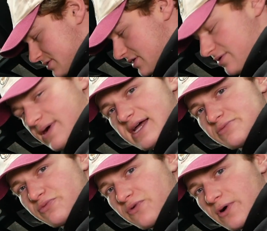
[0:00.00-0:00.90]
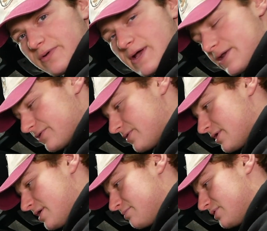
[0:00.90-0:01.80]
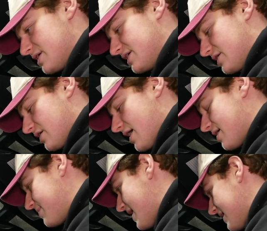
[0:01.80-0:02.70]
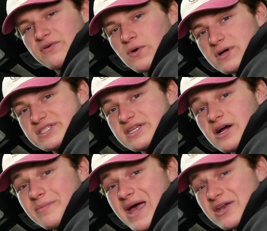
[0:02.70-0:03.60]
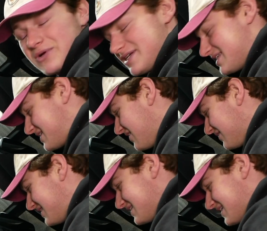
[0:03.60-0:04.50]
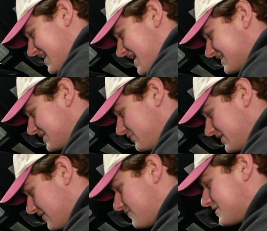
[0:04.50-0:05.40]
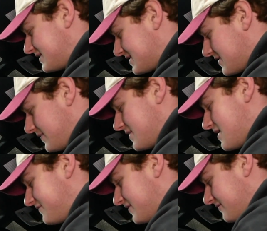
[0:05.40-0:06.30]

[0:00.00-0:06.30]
So as before, we got to plug in our airbag. Of course, our battery is still disconnected. We don't want this going off in our